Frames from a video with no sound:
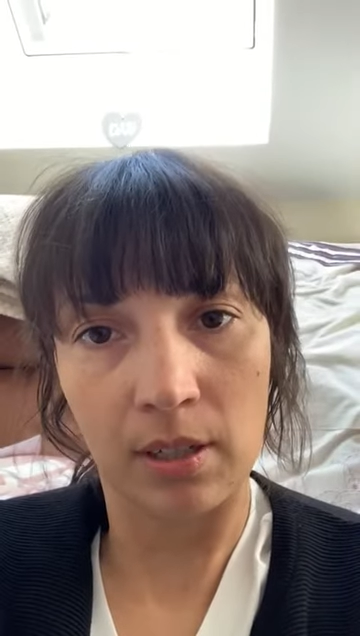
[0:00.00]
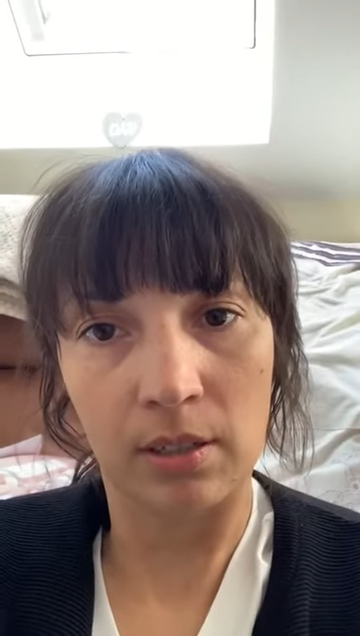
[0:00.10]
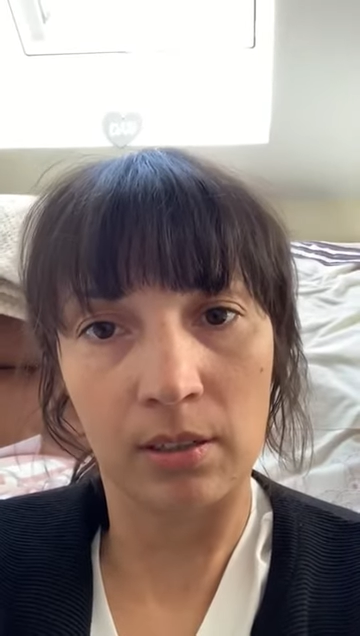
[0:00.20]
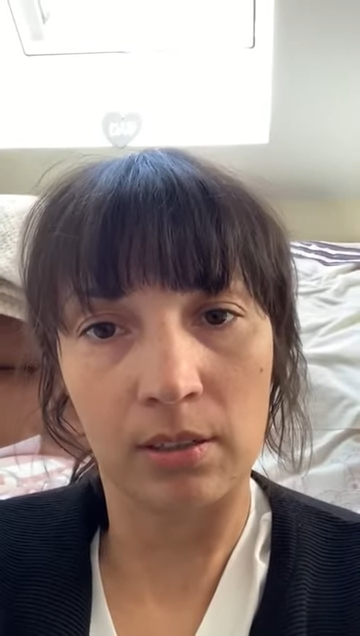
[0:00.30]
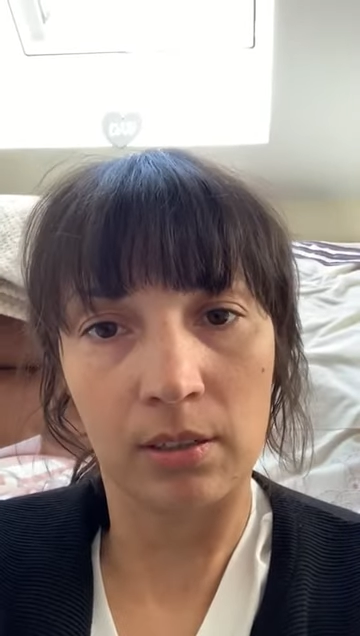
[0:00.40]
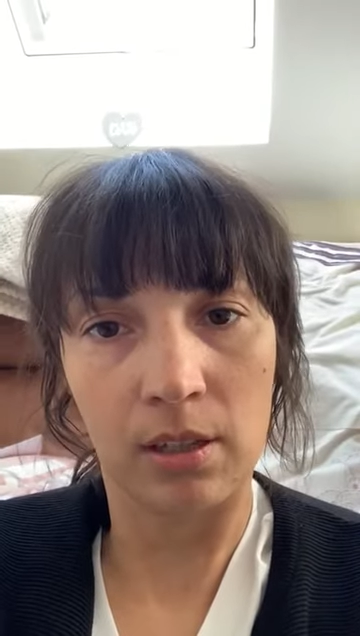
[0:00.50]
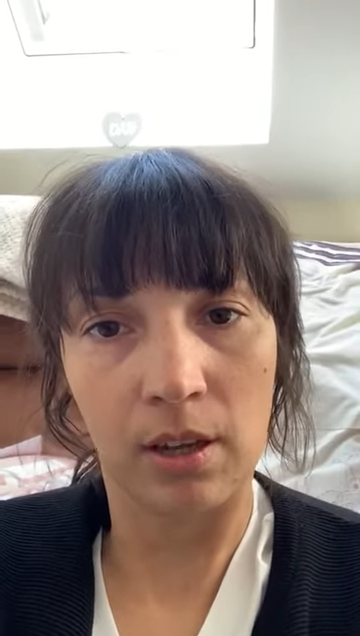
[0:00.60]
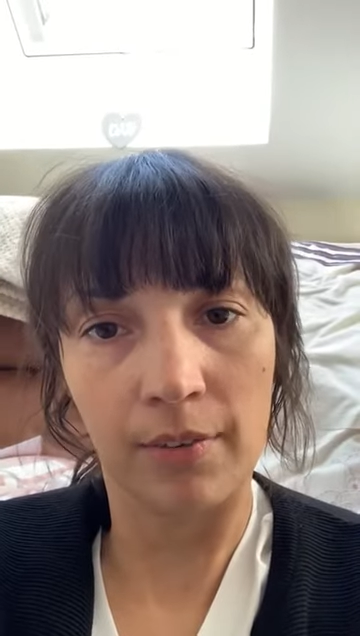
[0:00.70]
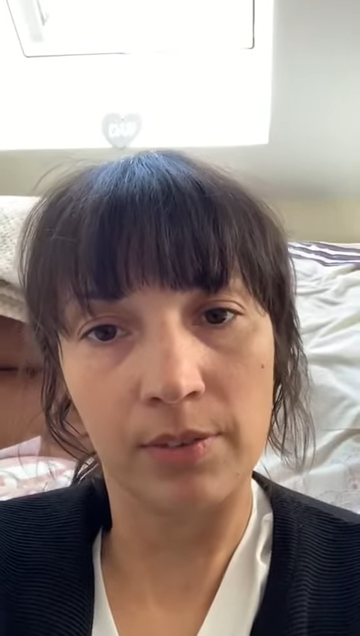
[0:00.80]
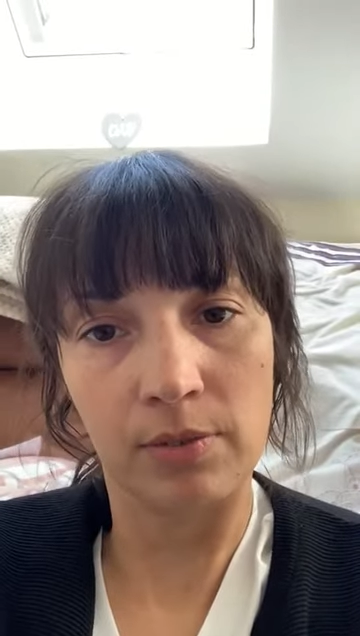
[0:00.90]
and
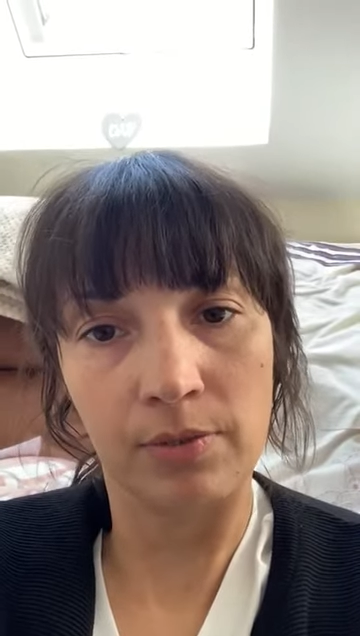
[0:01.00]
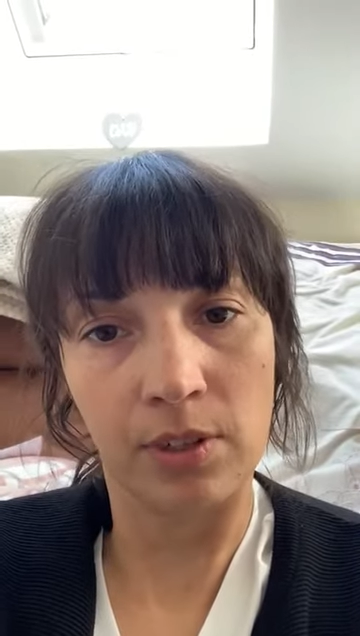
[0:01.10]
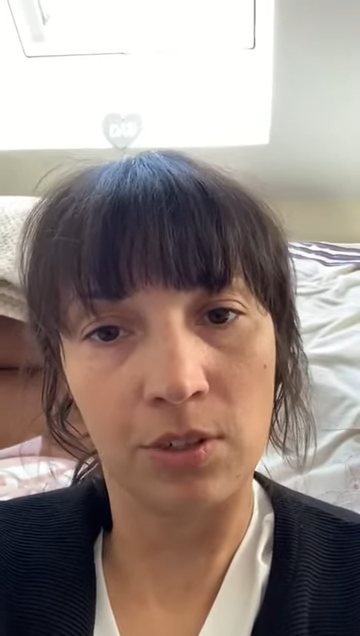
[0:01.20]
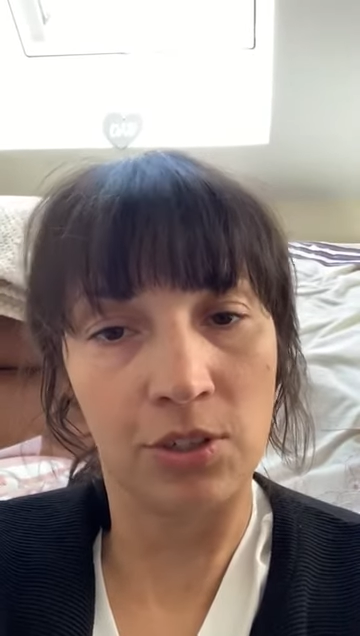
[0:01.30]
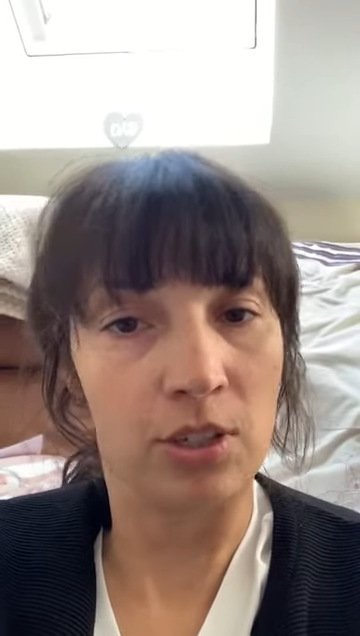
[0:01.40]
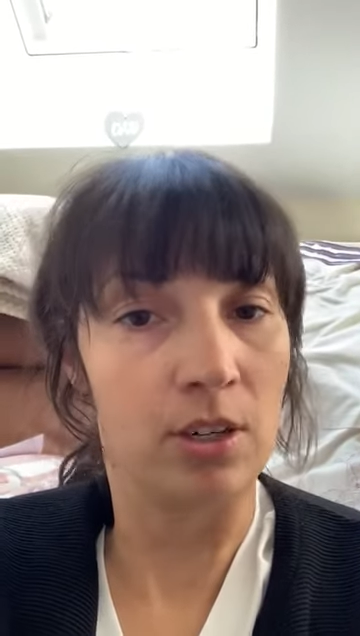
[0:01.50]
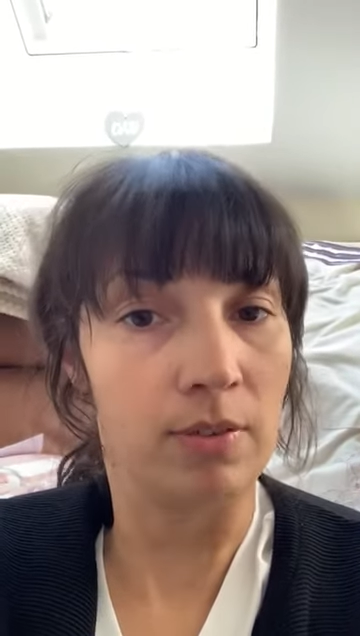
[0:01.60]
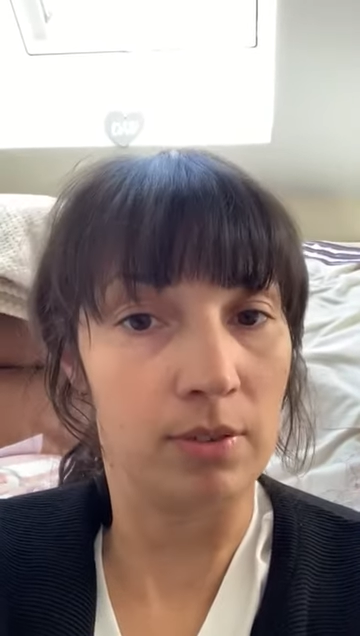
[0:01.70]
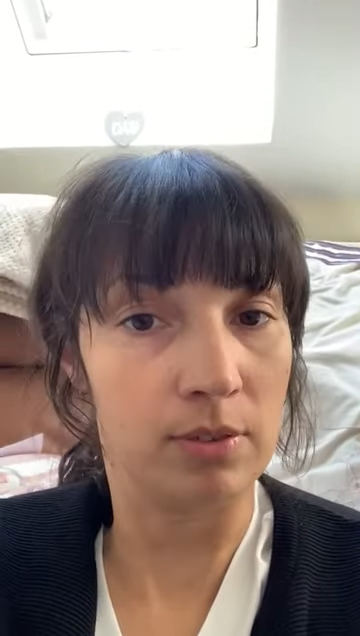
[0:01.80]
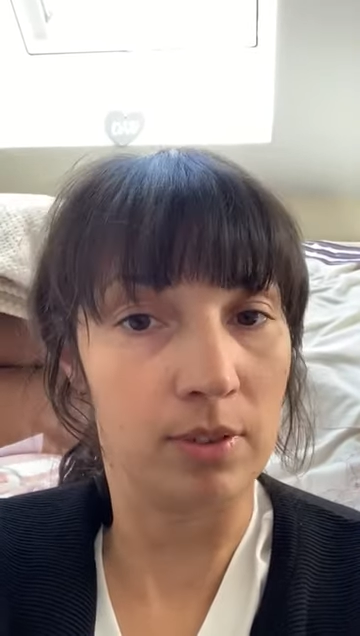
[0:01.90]
after finishing
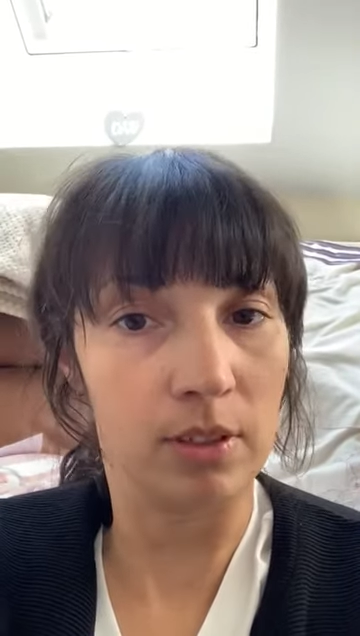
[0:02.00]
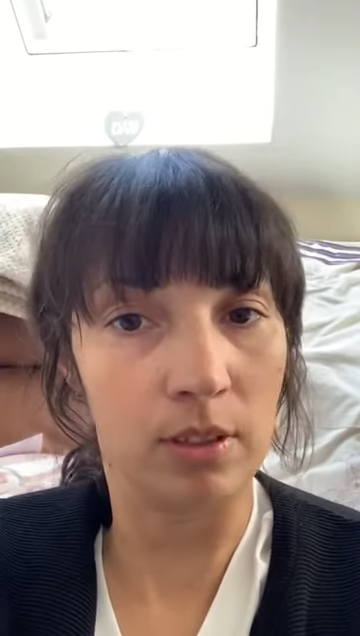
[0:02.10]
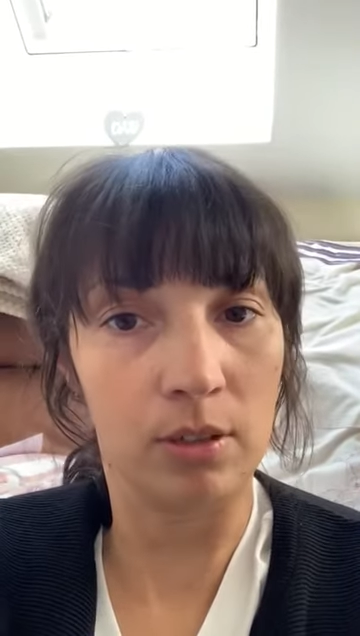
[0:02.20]
everything,